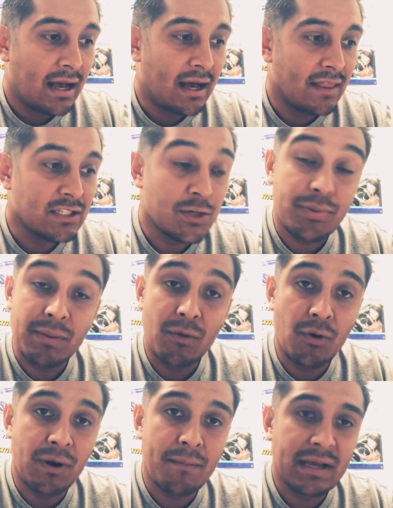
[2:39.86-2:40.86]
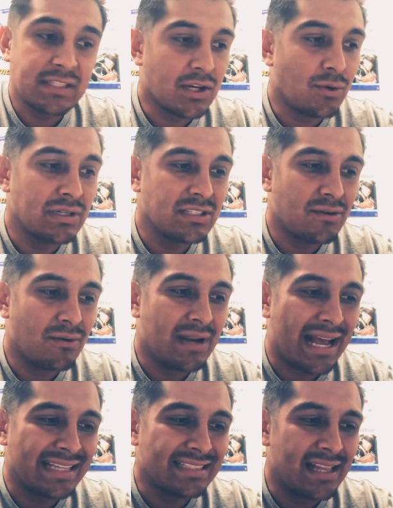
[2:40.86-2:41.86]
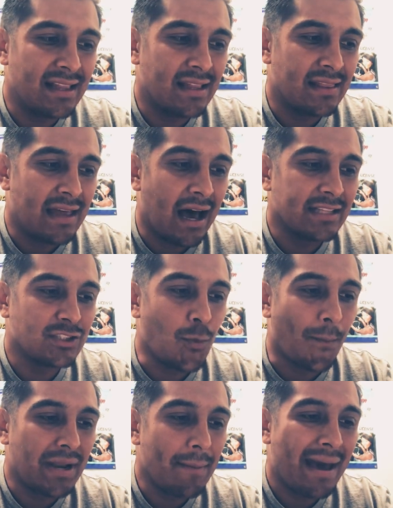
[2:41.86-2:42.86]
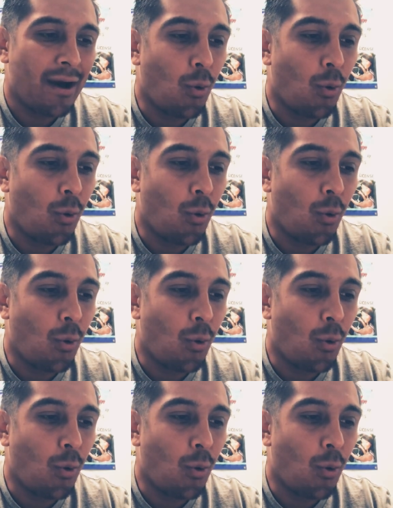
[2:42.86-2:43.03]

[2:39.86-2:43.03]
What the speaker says: The Supreme Court in Mexico is known as the Suprema